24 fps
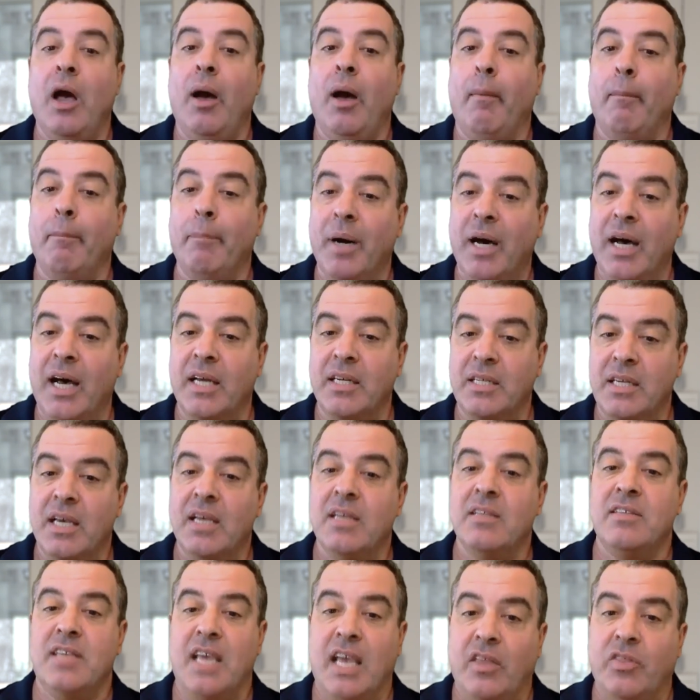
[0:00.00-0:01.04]

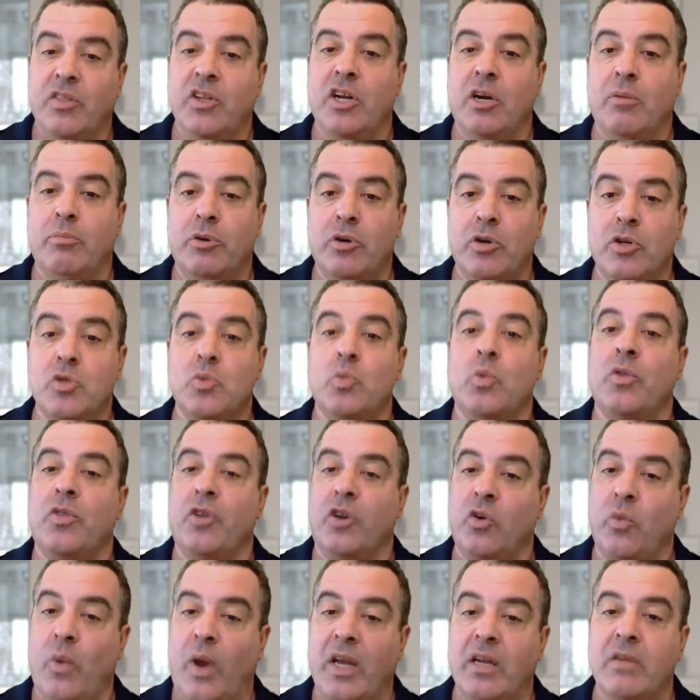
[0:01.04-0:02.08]
but take the numbers with a
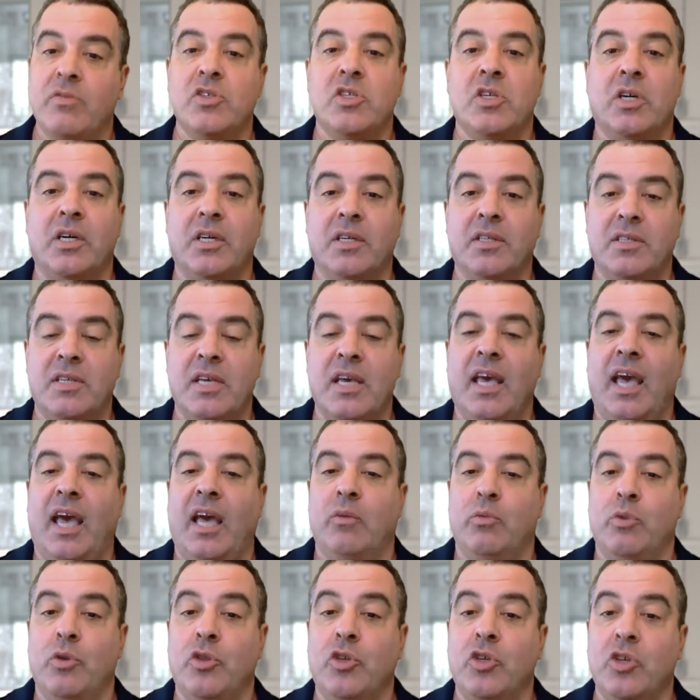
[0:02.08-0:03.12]
grain of salt and
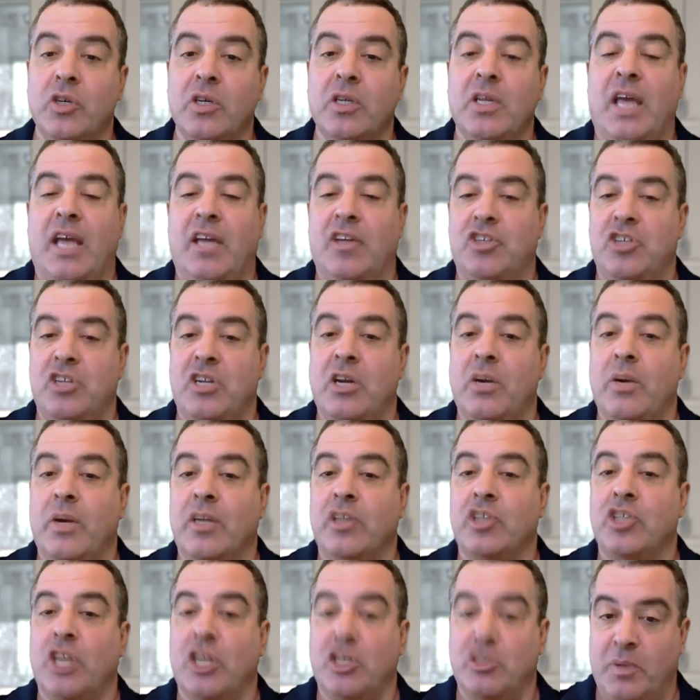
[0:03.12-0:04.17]
with good engineering
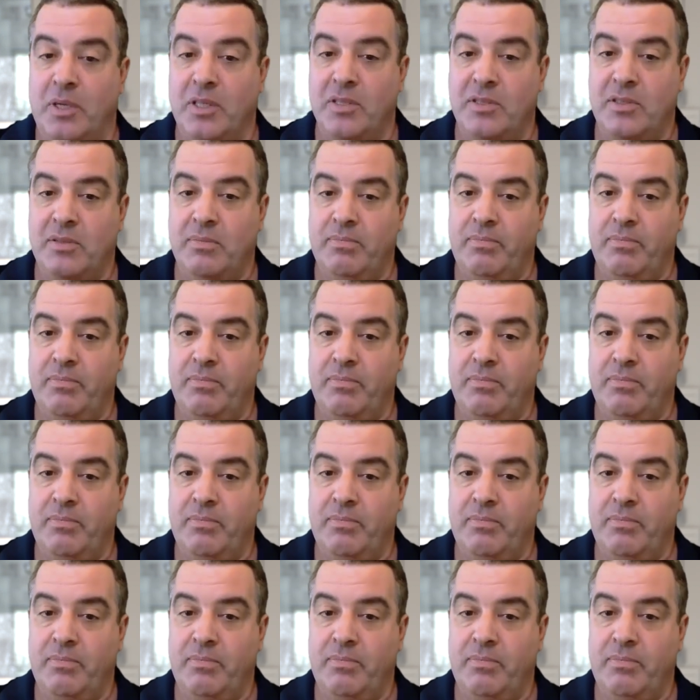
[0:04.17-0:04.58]
judgment.